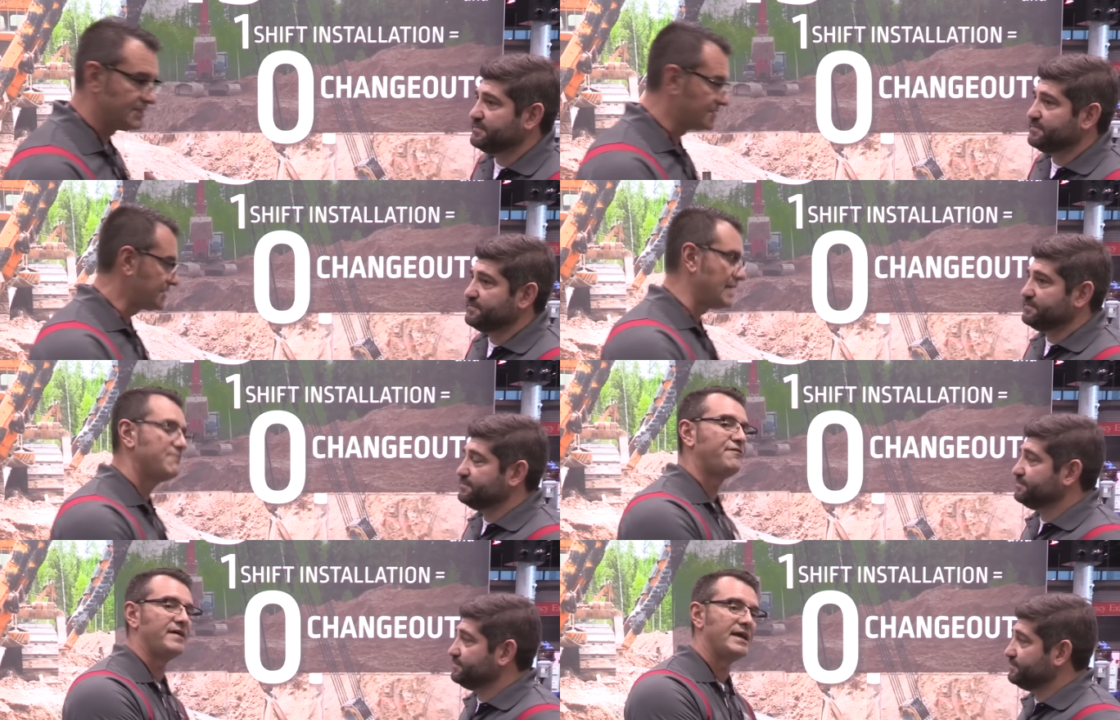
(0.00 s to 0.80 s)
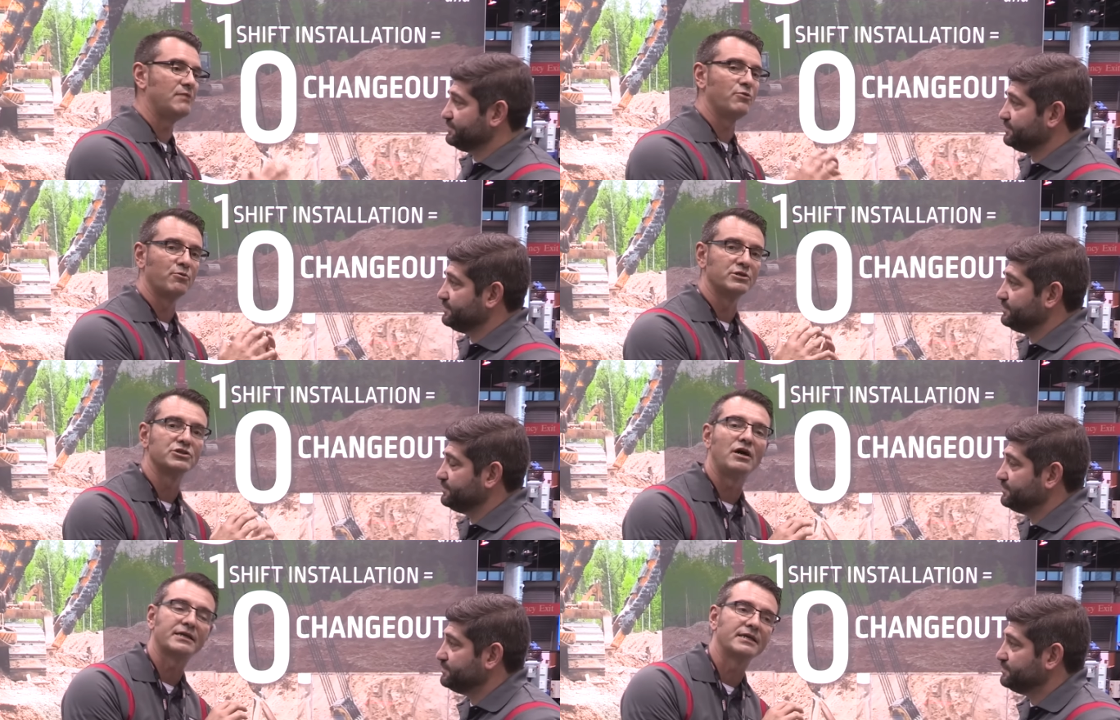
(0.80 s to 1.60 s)
Speaker 1: in the same vein when we're
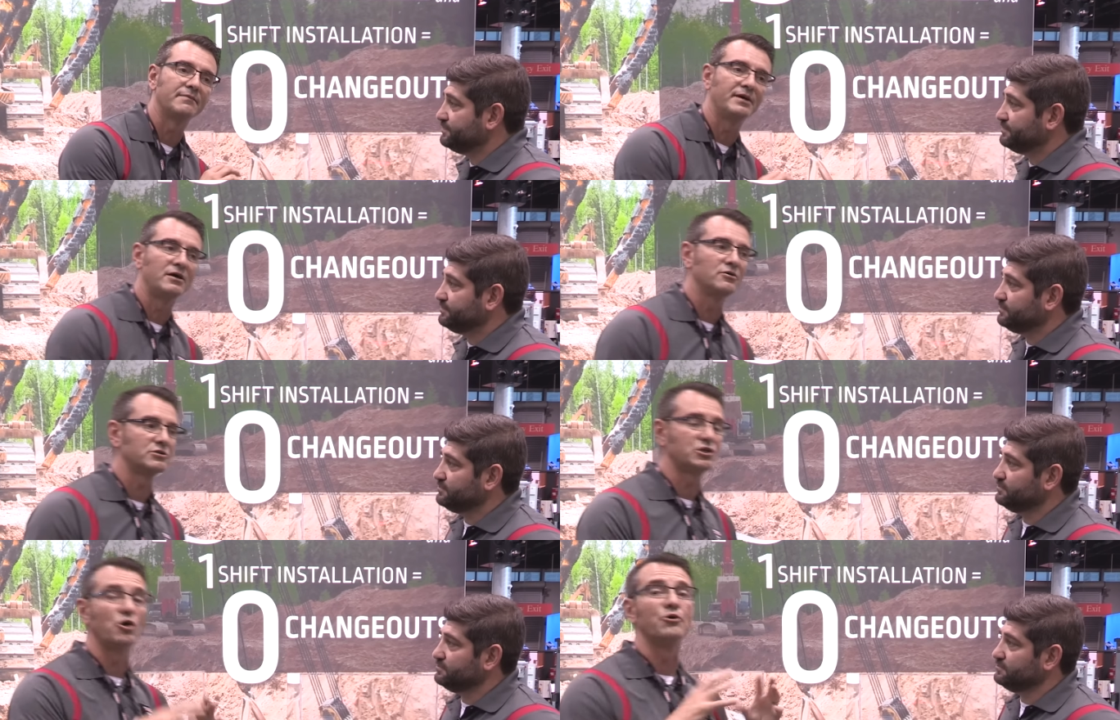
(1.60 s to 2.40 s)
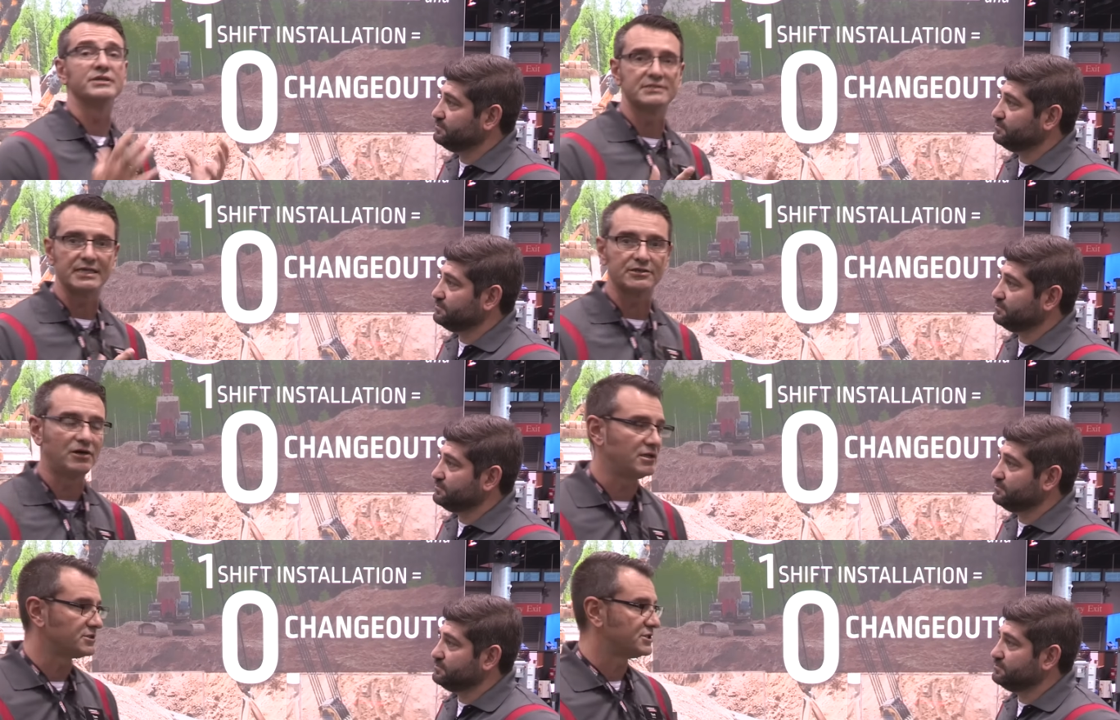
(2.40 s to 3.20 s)
talking about coatings
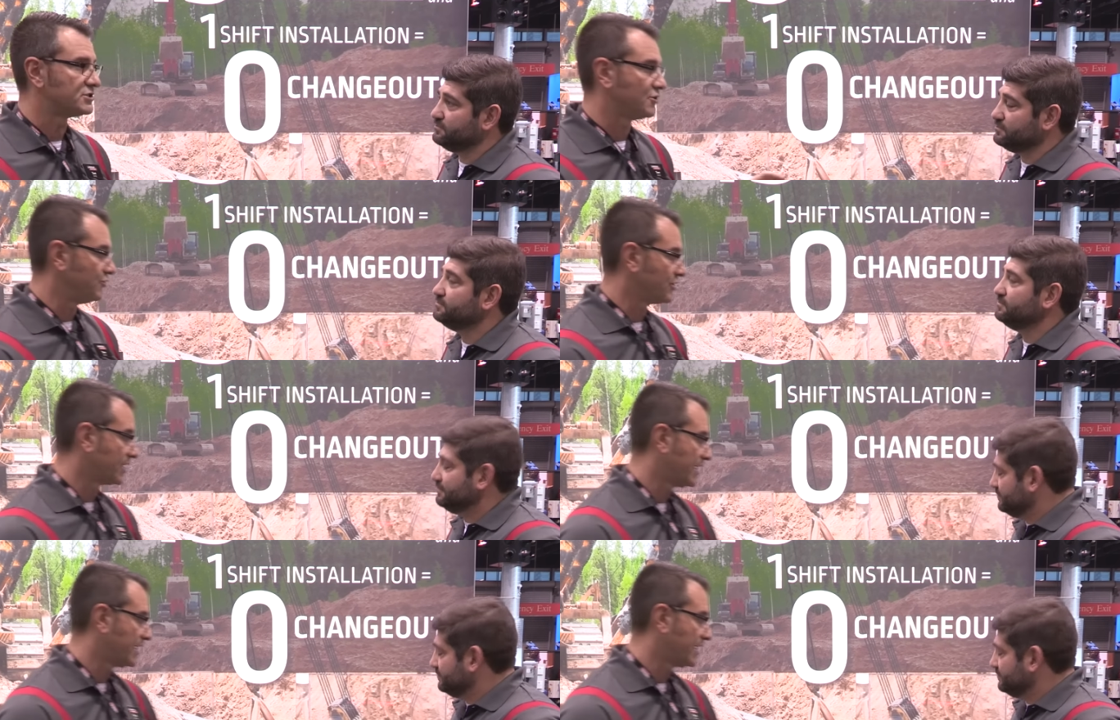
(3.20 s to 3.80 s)
technology. So you can